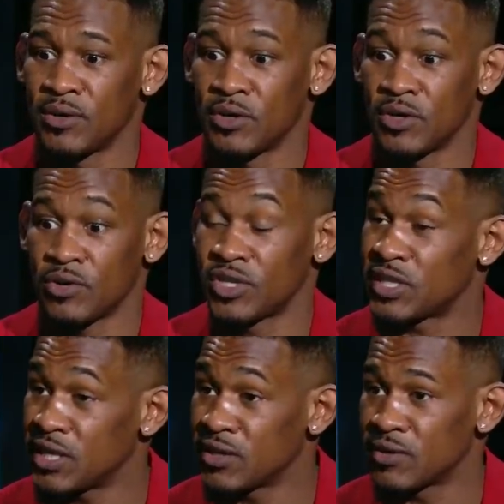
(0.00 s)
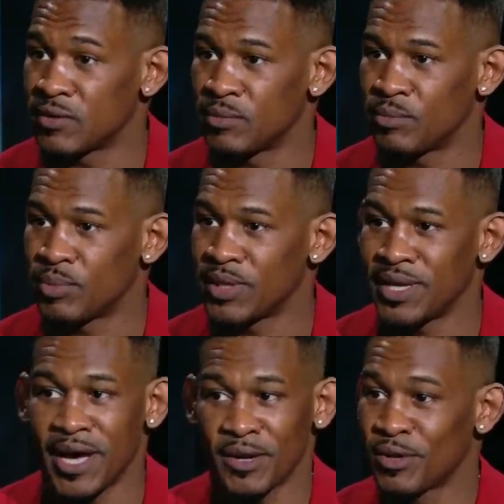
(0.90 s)
or, or skill, but
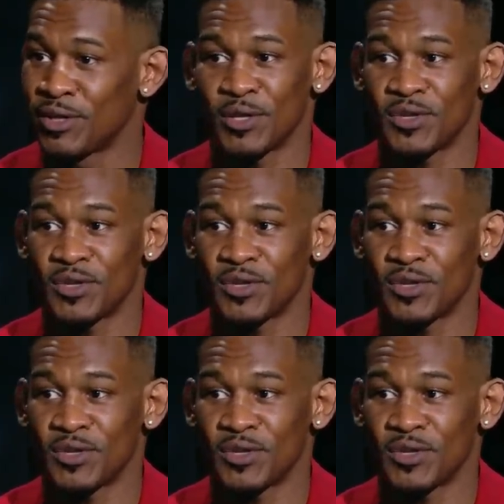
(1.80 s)
not all